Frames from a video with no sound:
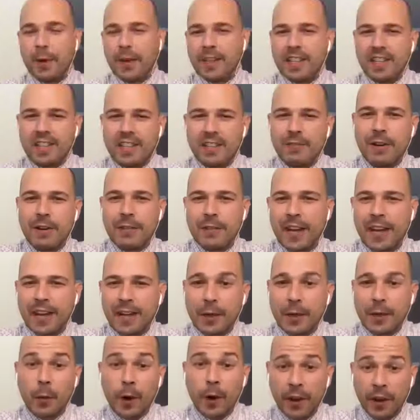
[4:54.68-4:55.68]
at the Riverhead
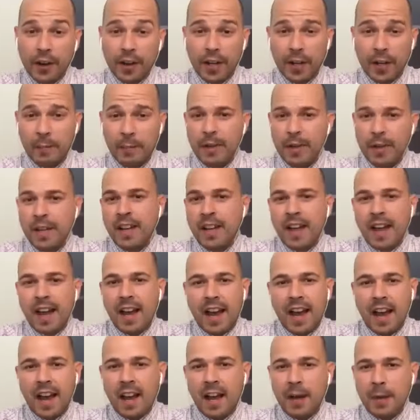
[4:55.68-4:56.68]
Aquarium
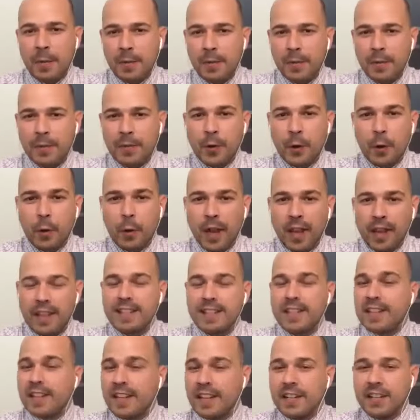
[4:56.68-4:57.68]
for a while. I
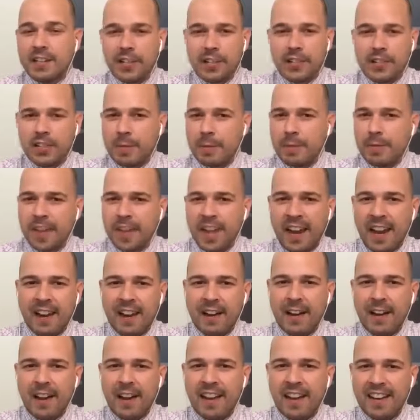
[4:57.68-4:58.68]
did an internship
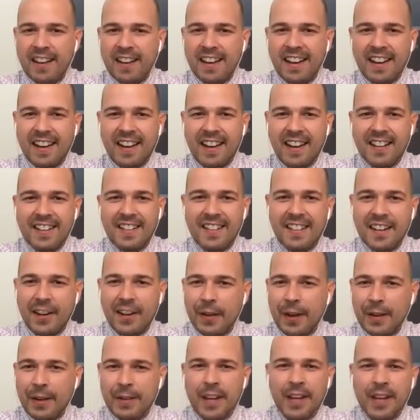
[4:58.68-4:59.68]
there, and
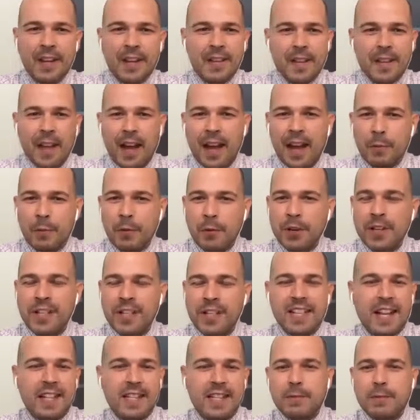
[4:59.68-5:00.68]
marine
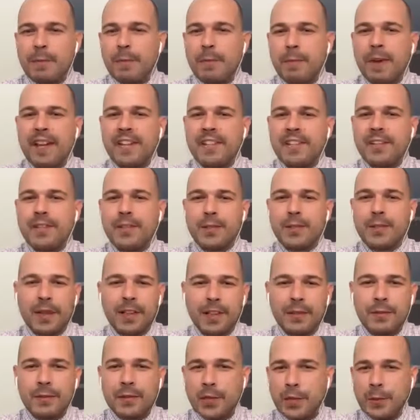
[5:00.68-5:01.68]
science is my passion. So I
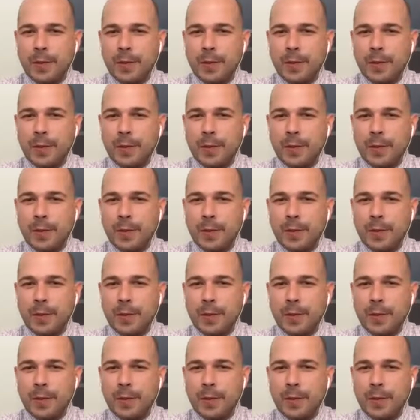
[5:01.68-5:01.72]
love scuba